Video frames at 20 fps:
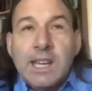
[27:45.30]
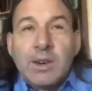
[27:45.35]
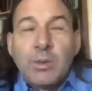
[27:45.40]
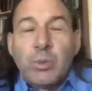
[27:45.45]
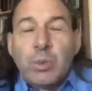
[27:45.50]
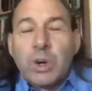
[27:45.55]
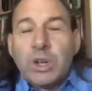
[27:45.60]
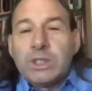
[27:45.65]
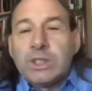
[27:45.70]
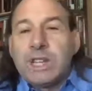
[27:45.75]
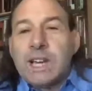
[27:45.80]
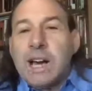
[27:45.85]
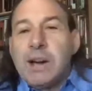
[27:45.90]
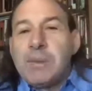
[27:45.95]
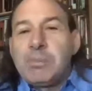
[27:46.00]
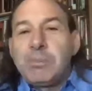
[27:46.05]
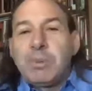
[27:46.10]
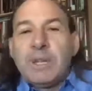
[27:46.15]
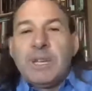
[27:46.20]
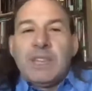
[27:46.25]
World
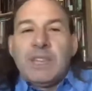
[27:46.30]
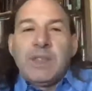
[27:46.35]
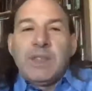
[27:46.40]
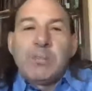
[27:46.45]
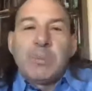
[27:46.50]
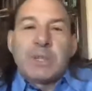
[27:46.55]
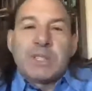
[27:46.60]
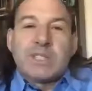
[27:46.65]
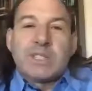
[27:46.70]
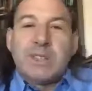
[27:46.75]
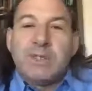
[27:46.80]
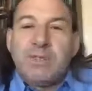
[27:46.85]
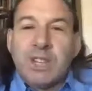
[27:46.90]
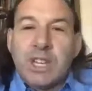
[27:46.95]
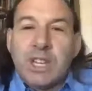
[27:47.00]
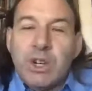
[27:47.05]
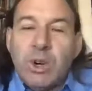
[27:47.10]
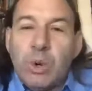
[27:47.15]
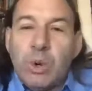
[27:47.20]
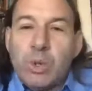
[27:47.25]
Cup in the Pacific
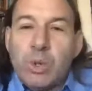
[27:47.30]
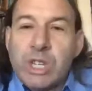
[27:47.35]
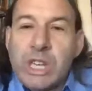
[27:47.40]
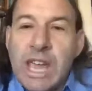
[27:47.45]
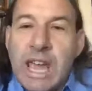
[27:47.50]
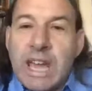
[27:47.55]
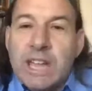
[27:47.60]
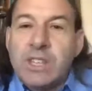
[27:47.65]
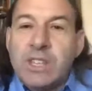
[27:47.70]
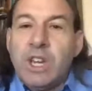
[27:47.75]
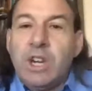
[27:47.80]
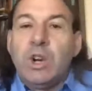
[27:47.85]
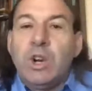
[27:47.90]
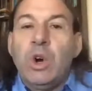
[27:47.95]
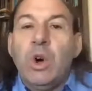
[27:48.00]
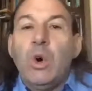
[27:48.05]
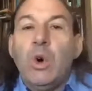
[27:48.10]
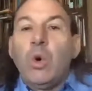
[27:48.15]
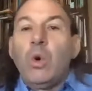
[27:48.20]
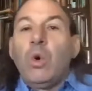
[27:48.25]
and Oceania,
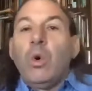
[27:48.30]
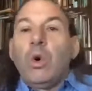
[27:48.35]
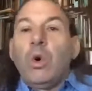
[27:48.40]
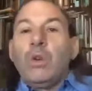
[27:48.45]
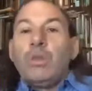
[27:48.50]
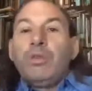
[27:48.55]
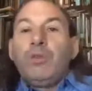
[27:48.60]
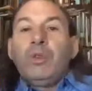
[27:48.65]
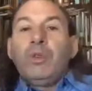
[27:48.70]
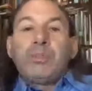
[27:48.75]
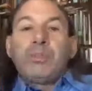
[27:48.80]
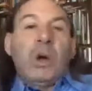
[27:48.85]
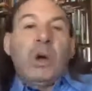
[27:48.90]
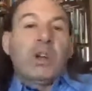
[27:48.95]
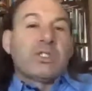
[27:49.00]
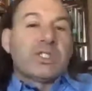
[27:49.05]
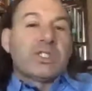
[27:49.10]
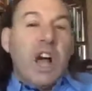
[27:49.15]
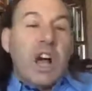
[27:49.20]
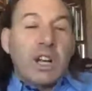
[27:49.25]
or football,
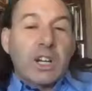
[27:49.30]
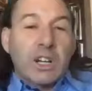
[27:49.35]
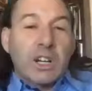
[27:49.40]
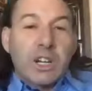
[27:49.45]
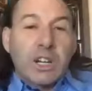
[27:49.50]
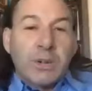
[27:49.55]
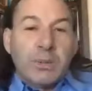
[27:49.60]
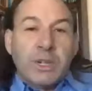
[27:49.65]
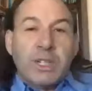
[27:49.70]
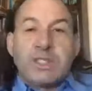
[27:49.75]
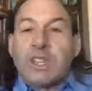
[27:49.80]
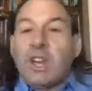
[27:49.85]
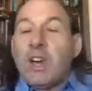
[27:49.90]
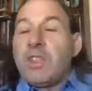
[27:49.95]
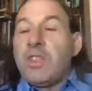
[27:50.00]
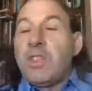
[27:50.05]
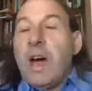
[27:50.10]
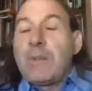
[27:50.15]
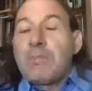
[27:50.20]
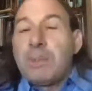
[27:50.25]
soccer, and we saw
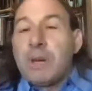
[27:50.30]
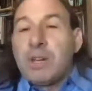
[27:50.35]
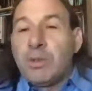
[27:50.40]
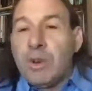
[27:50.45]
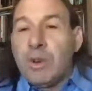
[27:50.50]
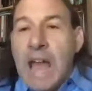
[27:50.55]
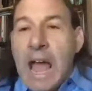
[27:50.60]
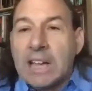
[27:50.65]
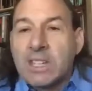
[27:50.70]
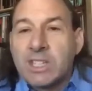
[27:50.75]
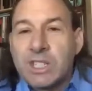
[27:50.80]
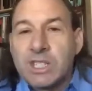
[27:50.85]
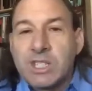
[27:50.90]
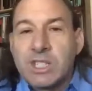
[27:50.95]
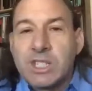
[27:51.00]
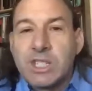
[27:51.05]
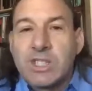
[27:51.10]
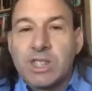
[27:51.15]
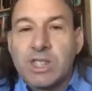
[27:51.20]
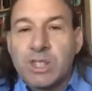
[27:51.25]
that big reaction
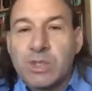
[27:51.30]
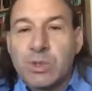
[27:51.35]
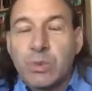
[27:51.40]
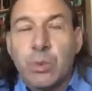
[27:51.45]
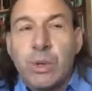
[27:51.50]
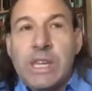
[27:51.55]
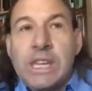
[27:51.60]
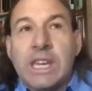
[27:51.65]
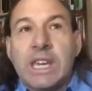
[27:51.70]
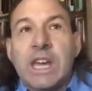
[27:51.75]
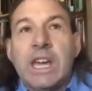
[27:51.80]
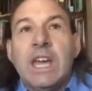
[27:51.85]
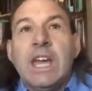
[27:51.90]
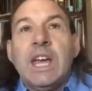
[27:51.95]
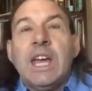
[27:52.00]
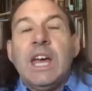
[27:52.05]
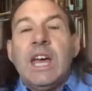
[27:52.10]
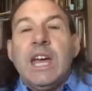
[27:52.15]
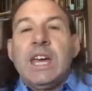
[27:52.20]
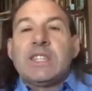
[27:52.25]
just this week.
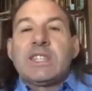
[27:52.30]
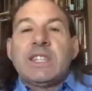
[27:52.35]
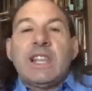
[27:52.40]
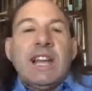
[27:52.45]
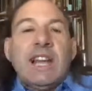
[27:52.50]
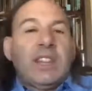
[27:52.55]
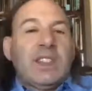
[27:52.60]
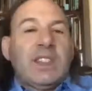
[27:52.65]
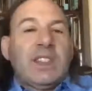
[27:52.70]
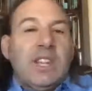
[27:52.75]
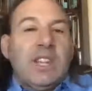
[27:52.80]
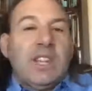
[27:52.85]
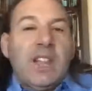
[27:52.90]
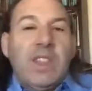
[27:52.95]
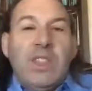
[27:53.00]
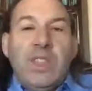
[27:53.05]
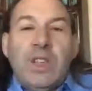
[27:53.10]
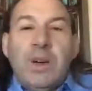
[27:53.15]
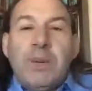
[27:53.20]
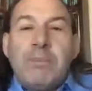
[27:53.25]
It's like
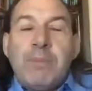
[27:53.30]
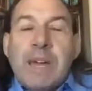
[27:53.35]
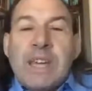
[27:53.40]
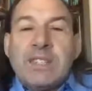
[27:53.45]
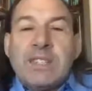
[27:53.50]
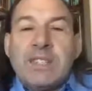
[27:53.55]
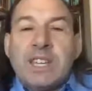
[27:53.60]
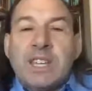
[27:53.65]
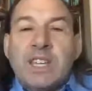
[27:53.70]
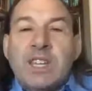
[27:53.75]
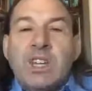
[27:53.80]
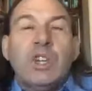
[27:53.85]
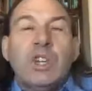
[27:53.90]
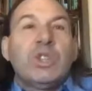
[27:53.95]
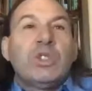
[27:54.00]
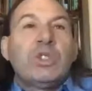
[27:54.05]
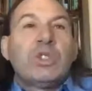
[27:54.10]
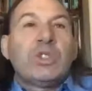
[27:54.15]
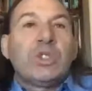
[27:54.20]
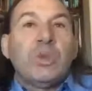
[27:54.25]
the amazing
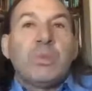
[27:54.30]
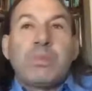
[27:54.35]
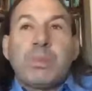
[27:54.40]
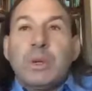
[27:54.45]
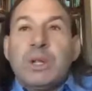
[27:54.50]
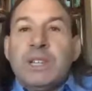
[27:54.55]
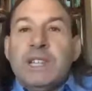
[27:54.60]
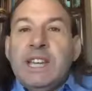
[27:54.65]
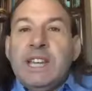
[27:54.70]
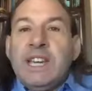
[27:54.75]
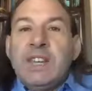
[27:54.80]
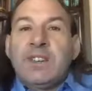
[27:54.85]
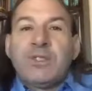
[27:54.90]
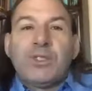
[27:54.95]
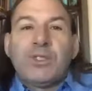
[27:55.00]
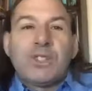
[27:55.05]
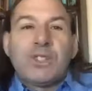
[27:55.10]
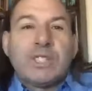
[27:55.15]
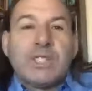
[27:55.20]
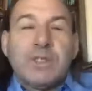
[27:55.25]
Super League
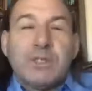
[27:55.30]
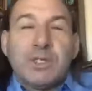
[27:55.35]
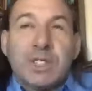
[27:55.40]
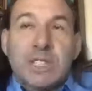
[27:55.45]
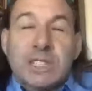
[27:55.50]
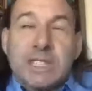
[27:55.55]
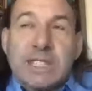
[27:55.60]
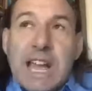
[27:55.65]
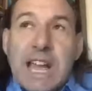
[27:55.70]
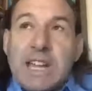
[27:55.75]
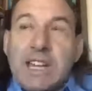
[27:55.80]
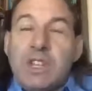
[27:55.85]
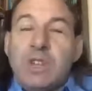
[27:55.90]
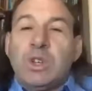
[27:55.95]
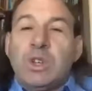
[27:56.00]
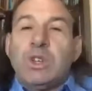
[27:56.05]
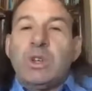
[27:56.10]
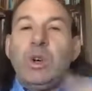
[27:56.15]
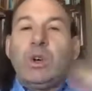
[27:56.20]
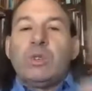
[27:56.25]
for civil society. You
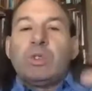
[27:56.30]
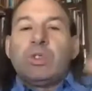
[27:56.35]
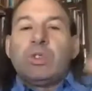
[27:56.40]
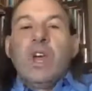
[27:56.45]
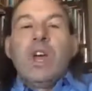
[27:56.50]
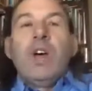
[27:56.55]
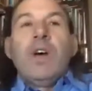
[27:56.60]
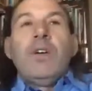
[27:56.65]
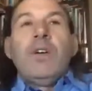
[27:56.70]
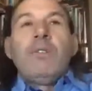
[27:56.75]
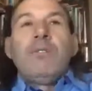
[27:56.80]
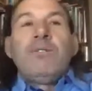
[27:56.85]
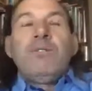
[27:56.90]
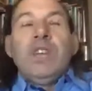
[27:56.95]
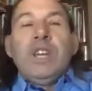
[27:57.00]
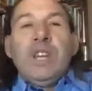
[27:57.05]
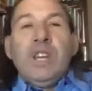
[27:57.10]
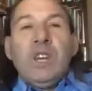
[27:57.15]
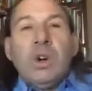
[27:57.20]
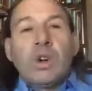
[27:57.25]
can host
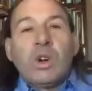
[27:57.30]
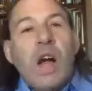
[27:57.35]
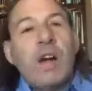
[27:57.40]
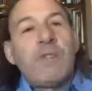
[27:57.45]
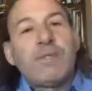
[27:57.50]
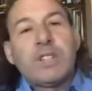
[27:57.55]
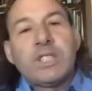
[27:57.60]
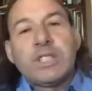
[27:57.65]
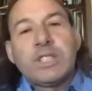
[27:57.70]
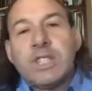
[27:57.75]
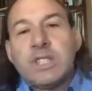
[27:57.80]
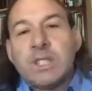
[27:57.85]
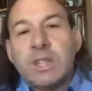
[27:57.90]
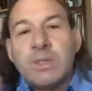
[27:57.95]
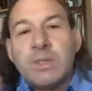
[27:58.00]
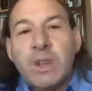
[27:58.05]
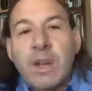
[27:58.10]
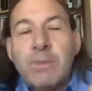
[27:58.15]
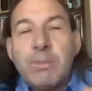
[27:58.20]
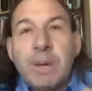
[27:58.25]
video conferences
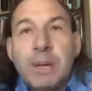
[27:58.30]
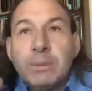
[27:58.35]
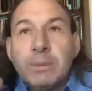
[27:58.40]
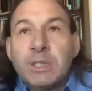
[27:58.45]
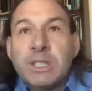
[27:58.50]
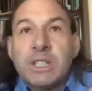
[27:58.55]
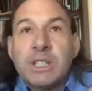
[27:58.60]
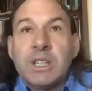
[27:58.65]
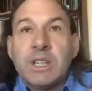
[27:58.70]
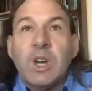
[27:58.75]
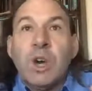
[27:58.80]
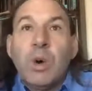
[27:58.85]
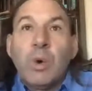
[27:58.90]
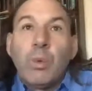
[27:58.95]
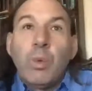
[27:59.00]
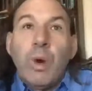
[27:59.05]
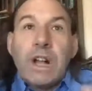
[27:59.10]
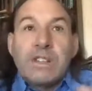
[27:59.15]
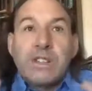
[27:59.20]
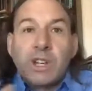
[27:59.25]
and be able to
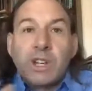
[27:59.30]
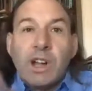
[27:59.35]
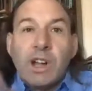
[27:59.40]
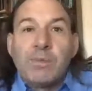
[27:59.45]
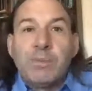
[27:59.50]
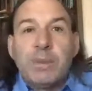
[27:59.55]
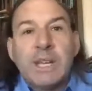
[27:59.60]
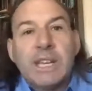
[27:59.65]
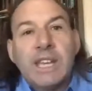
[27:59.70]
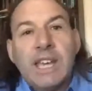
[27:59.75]
watch your government